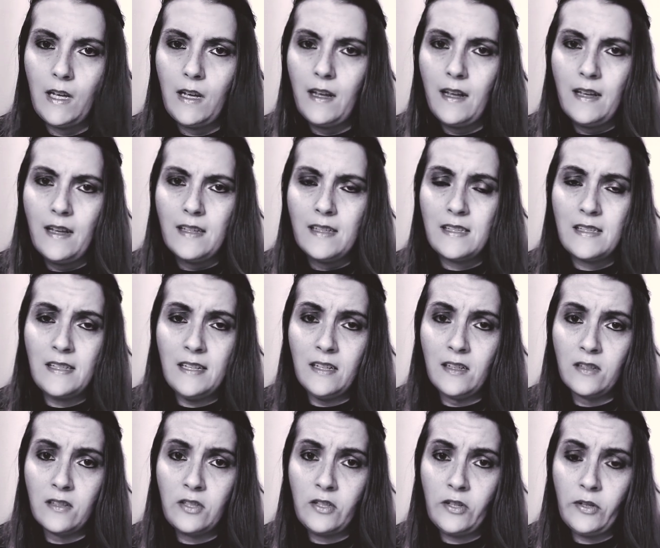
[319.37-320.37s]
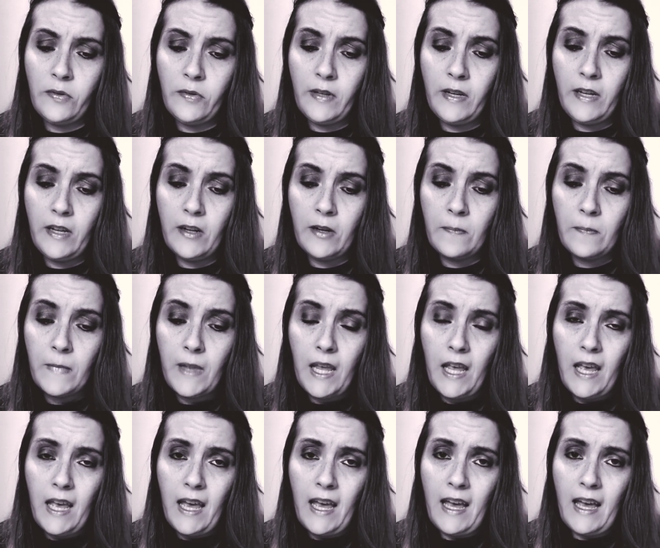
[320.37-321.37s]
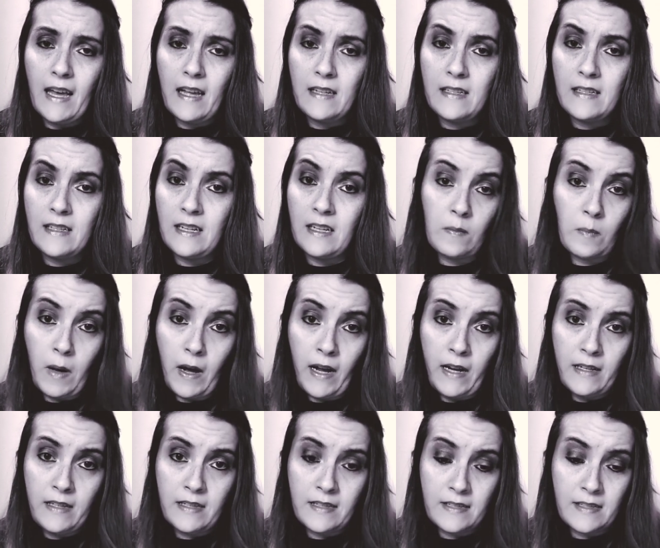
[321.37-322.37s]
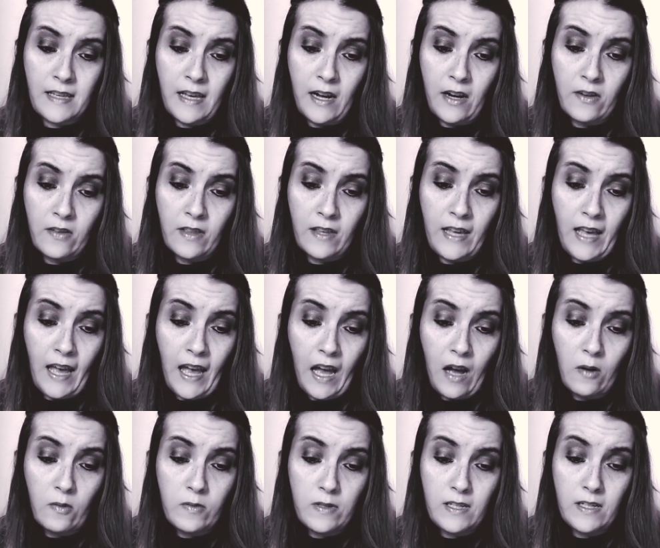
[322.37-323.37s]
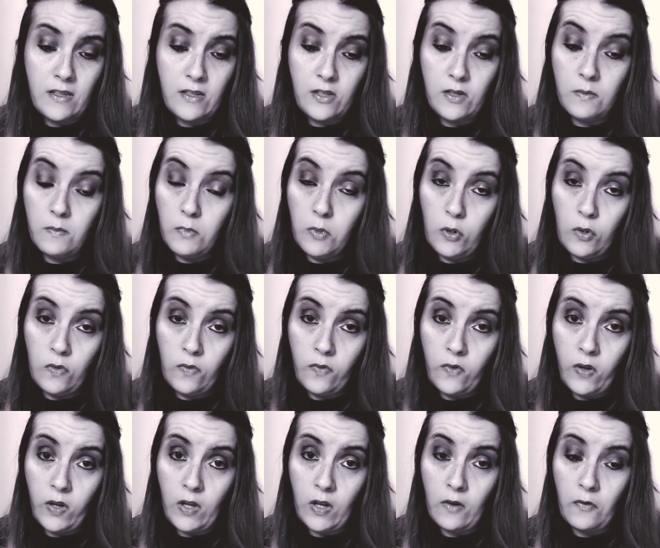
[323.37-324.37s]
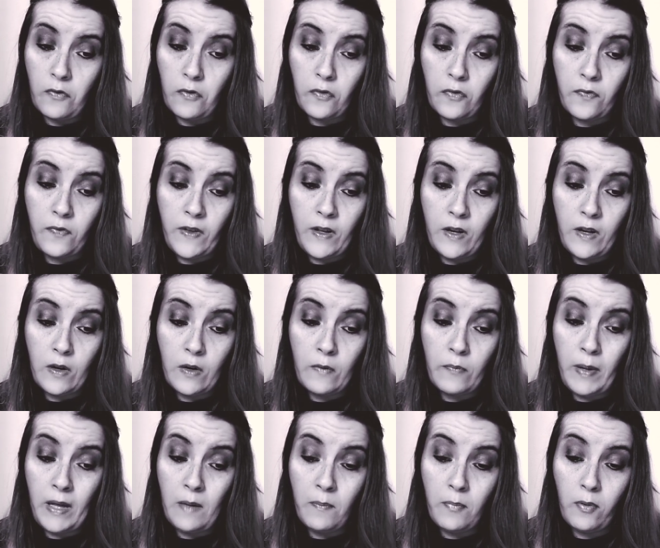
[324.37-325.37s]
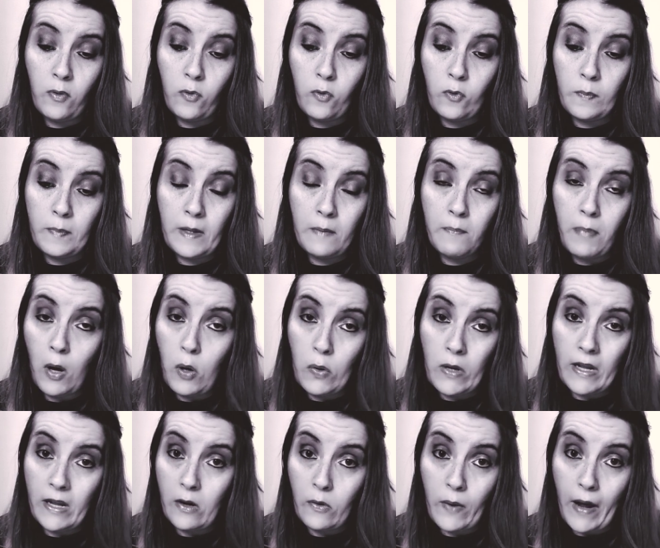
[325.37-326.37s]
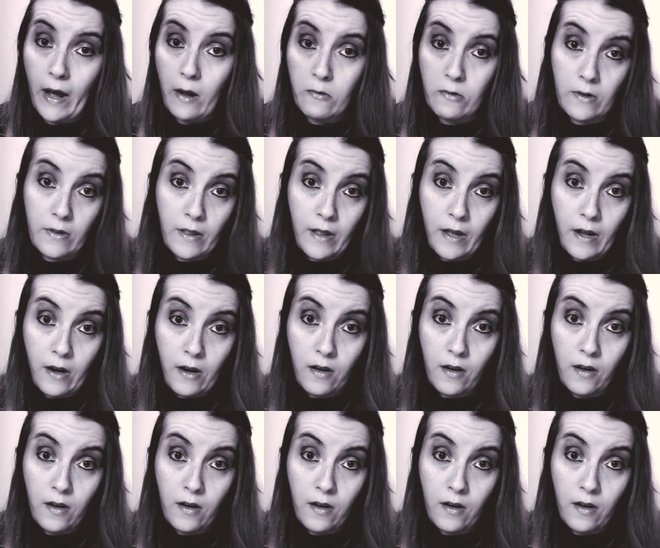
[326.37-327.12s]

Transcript: Still too near, and it might scare the Count into moving for fear people will be poking around there.